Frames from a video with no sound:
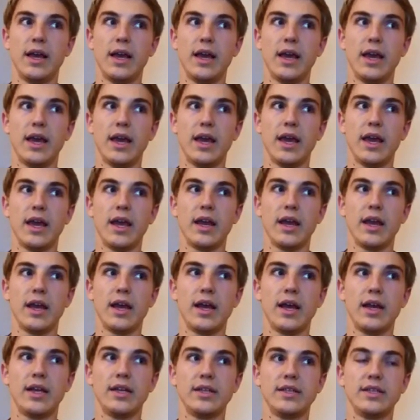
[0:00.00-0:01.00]
and
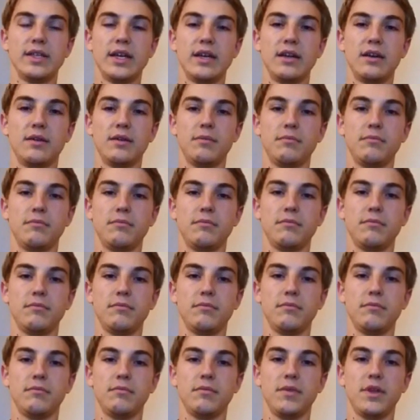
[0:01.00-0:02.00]
kind of set up
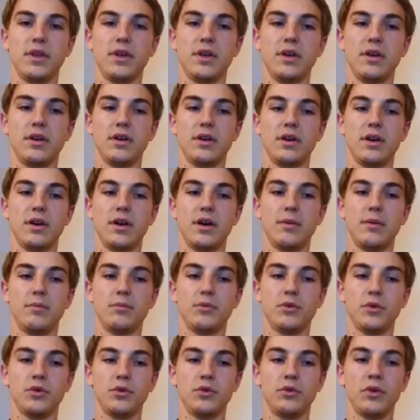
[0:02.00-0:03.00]
the
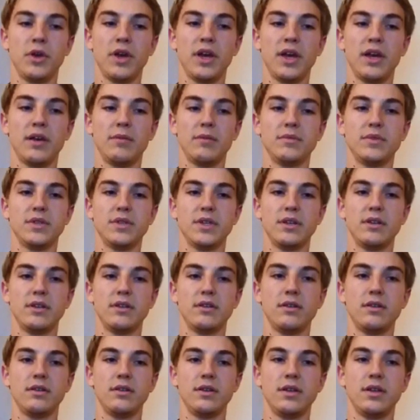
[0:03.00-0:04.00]
programs and